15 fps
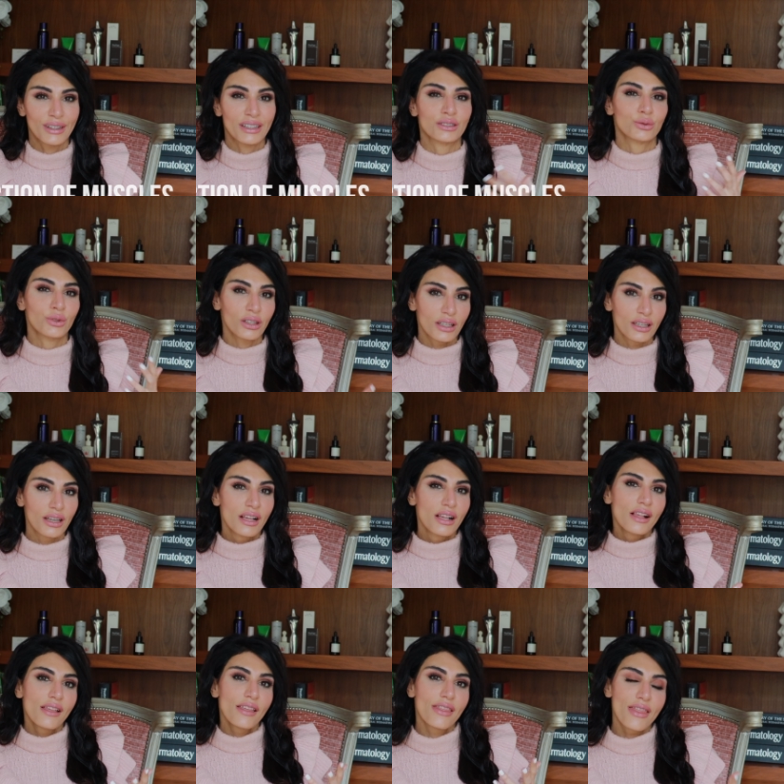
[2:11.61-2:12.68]
because really
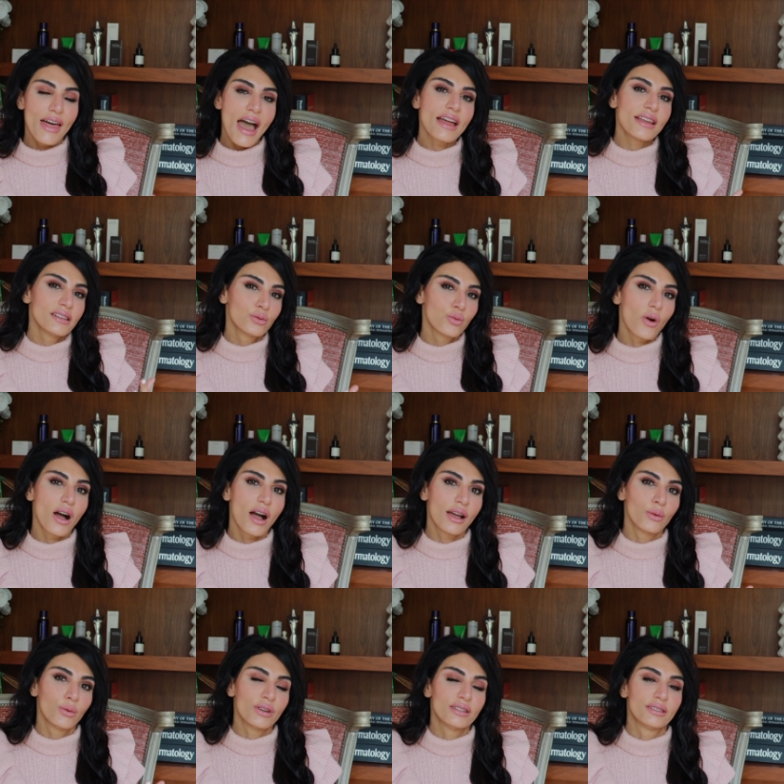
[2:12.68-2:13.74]
that is
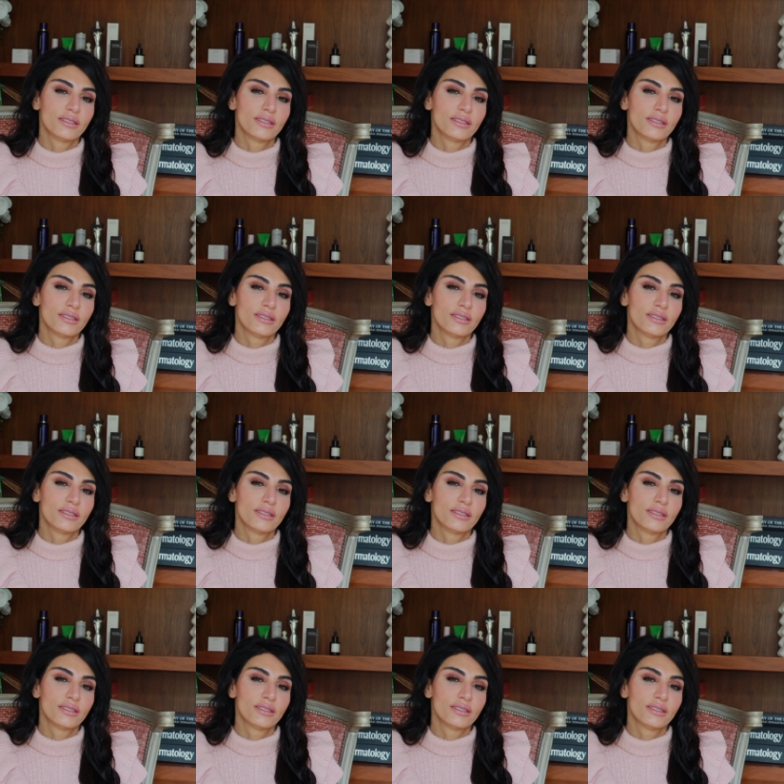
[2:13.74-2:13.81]
why we